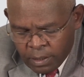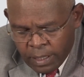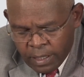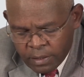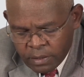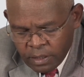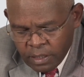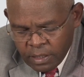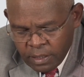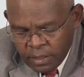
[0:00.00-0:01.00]
And
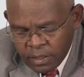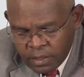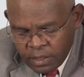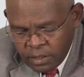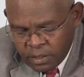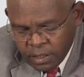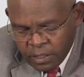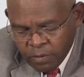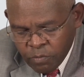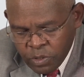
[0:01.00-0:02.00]
indeed,
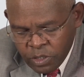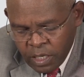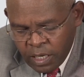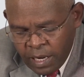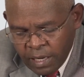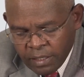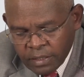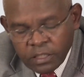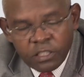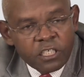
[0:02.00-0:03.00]
we are
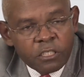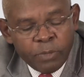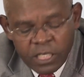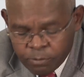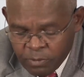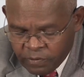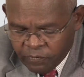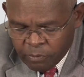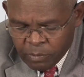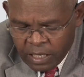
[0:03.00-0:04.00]
getting disbursements
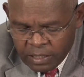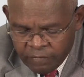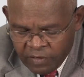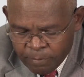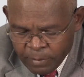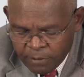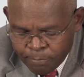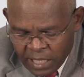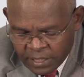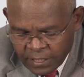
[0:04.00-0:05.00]
from our
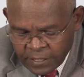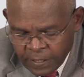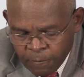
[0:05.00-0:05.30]
development partners.